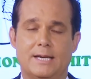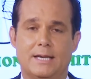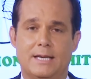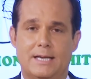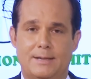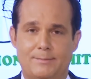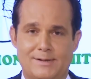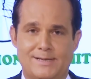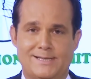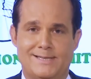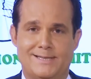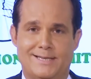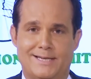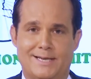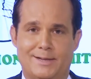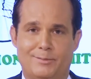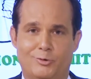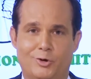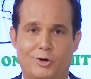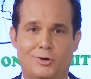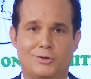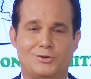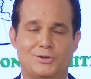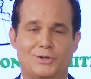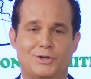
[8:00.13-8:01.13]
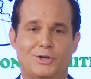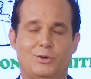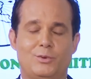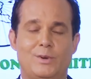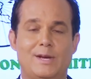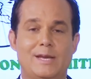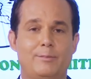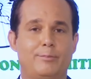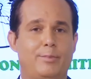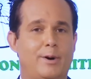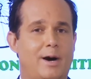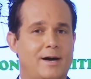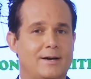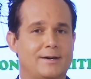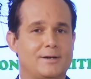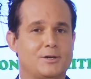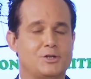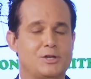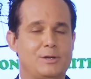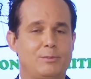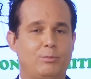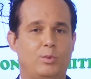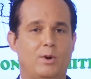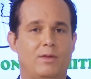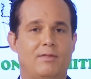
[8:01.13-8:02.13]
Limited, brought to you in
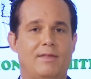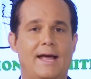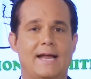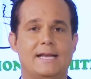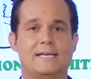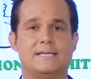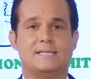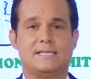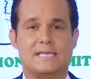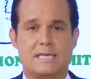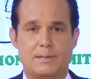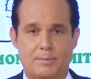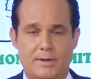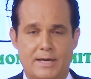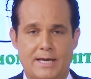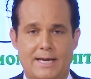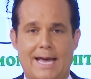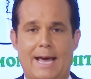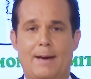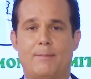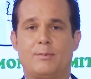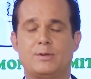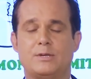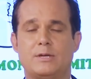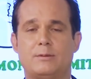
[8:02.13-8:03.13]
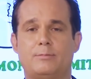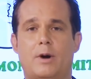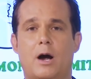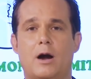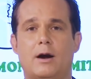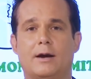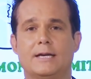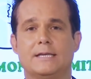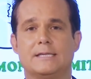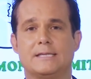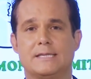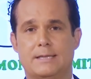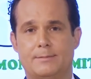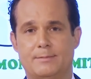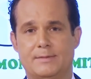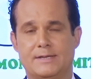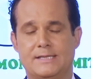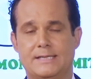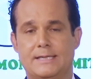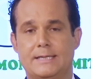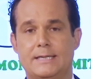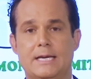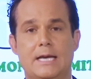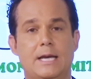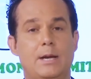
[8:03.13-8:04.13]
partnership with NCB Capital Markets
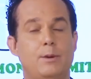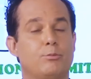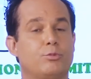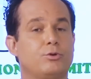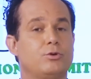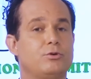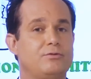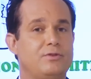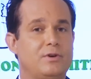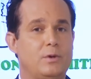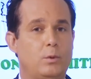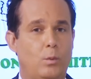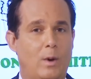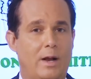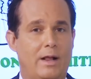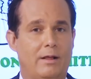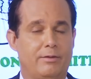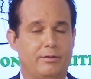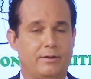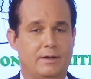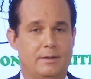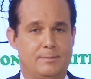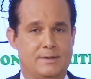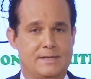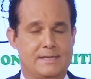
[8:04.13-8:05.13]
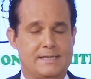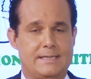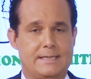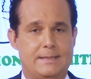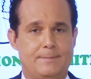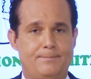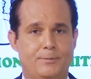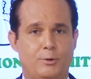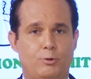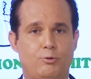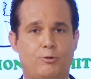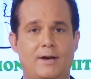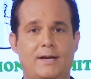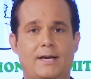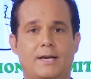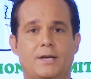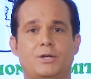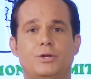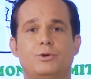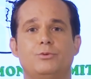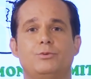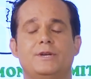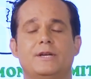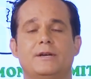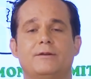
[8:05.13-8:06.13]
Limited, Proven Wealth Limited, Credit
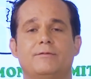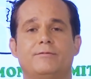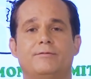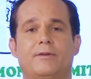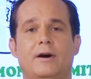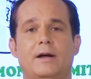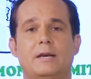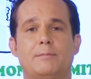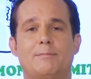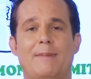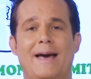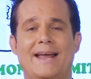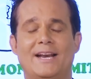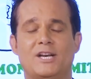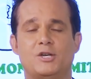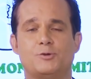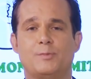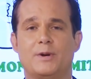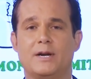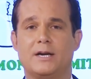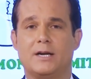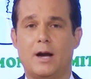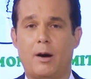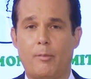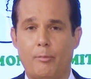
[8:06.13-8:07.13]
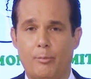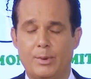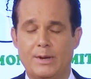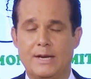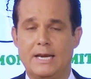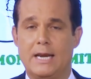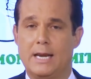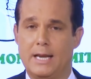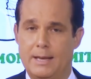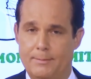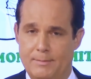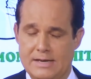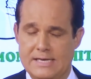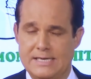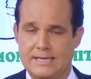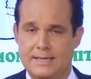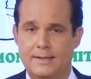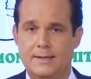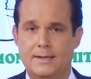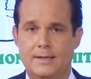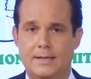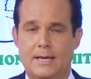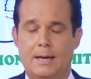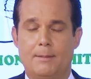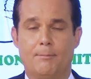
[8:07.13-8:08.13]
Union Fund Management Company
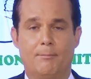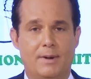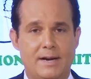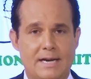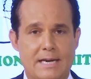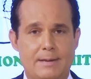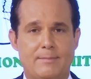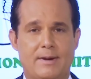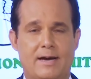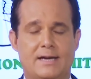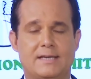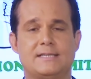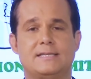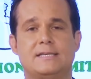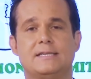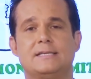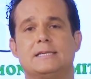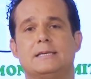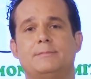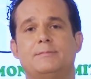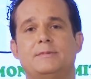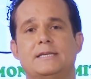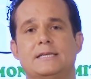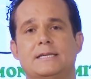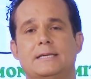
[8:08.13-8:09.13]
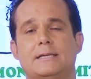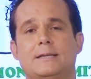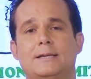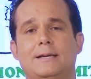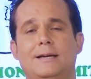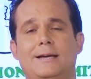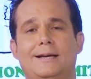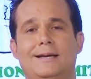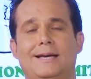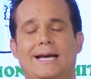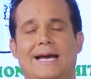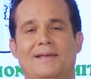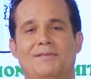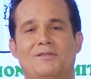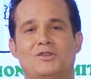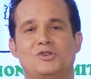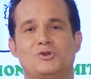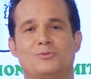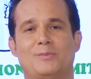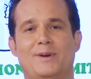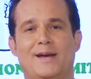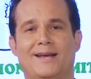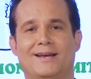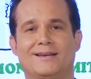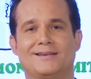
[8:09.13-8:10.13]
Limited, Money Masters Limited, and the
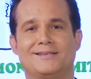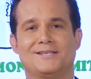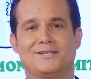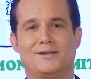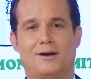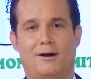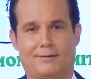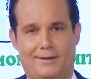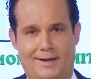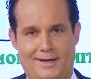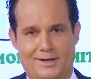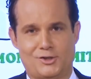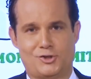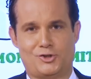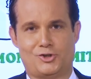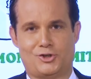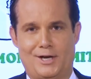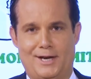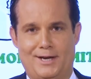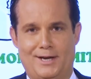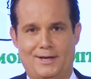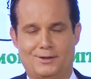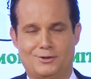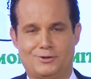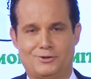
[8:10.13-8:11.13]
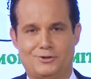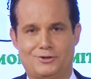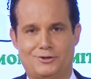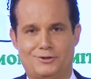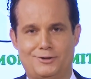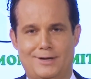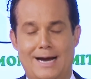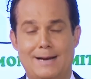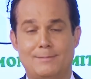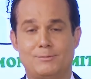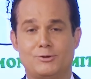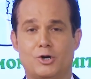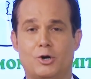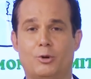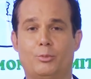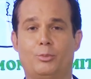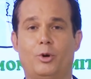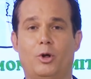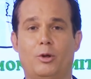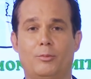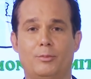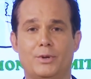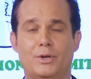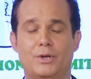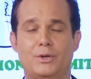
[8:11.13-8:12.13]
Jamaica Stock Exchange. I'm
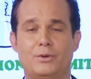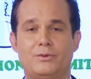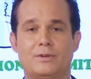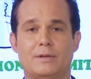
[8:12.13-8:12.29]
Jean-Paul Manu.